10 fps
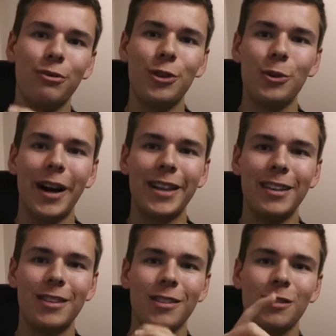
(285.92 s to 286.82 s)
a few
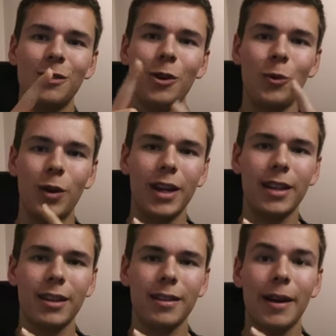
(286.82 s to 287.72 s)
ideas snow
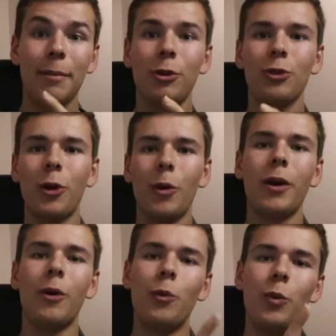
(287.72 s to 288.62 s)
related. I'm also
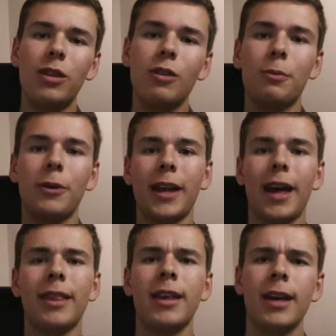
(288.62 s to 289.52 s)
going on winter sport
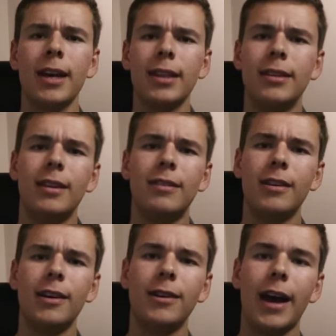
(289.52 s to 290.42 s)
again this
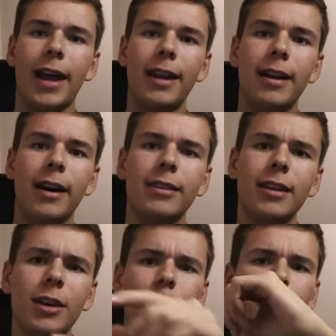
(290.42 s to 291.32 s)
year, and I
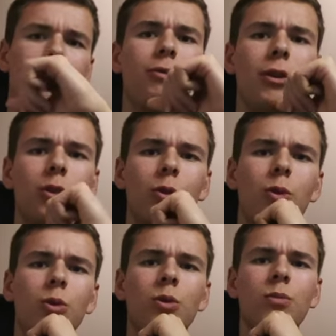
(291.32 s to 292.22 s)
think it will be fun
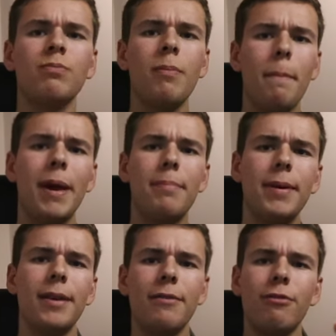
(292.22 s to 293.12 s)
to
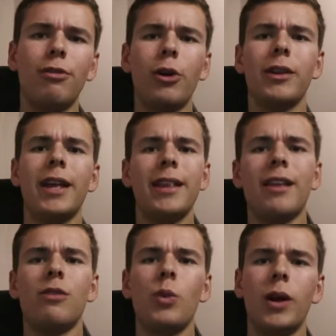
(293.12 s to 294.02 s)
maybe vlog that
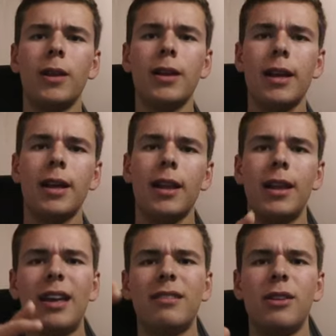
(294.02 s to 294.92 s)
as well.
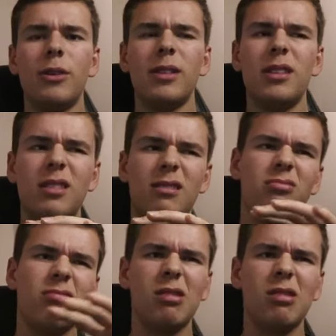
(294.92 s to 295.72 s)
Last year I did